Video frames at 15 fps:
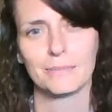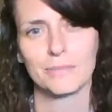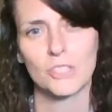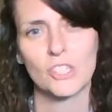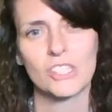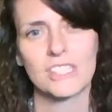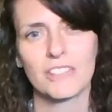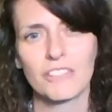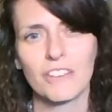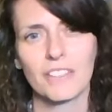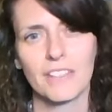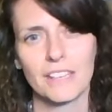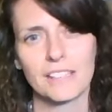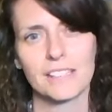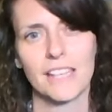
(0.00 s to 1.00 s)
just different
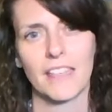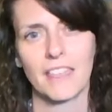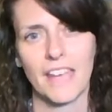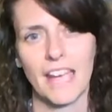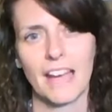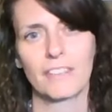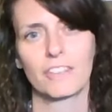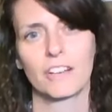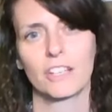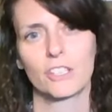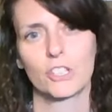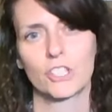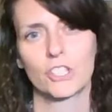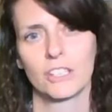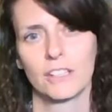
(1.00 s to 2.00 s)
things that the
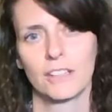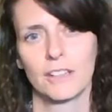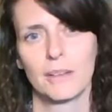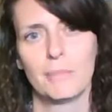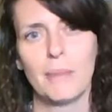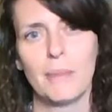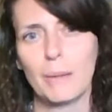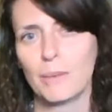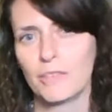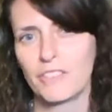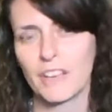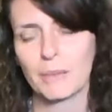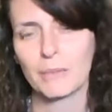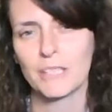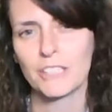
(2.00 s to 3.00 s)
average mom and
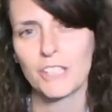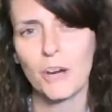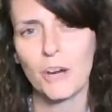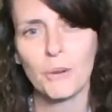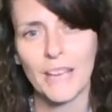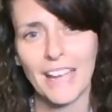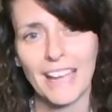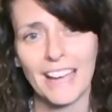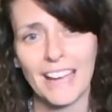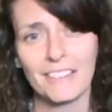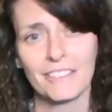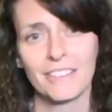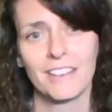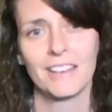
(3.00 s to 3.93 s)
family don't have,